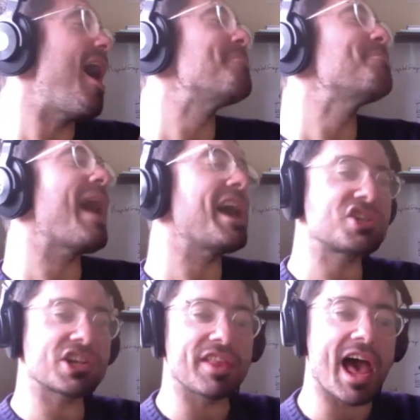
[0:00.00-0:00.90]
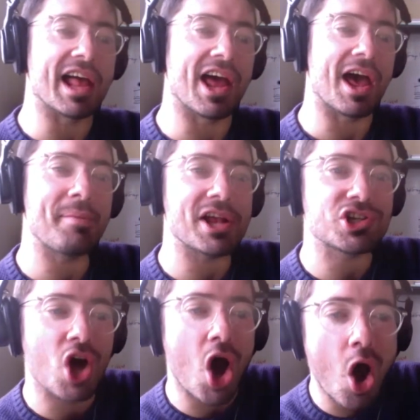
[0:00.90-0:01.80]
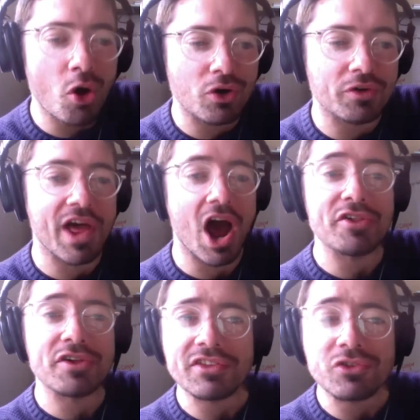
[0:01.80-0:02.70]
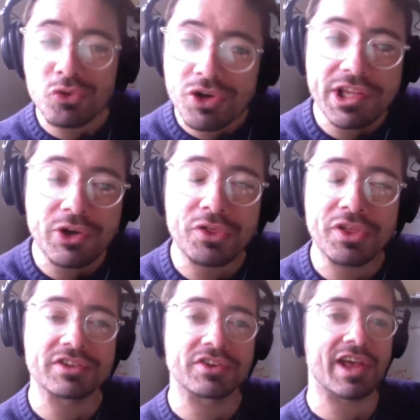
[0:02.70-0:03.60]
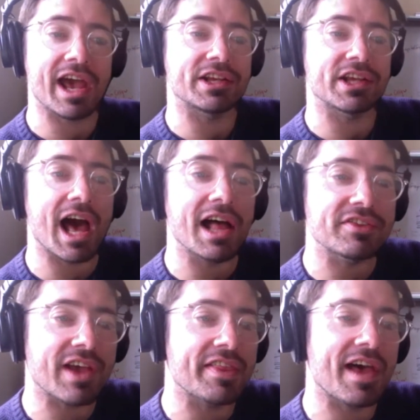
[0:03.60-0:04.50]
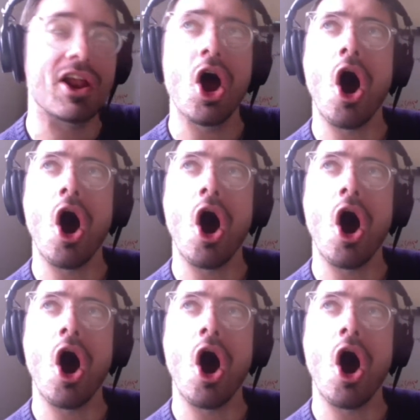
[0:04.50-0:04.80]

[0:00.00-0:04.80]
Imagine that. Imagine the horror of that. I think that's a really good thing to say. And you can't say that.